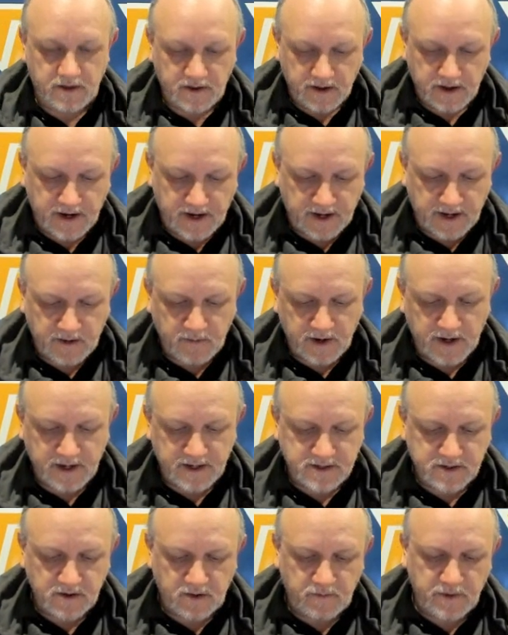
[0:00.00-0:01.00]

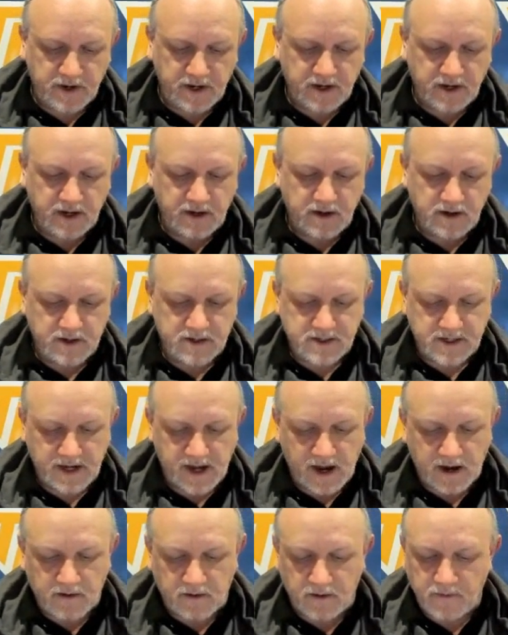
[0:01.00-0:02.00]
anyways, though, Mindy,
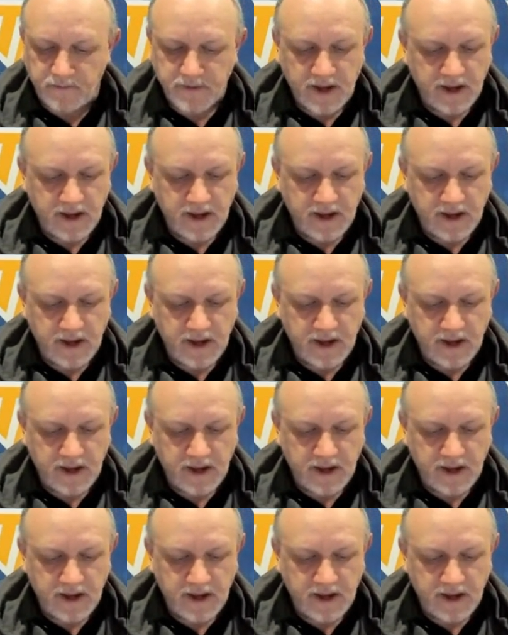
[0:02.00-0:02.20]
Seattle,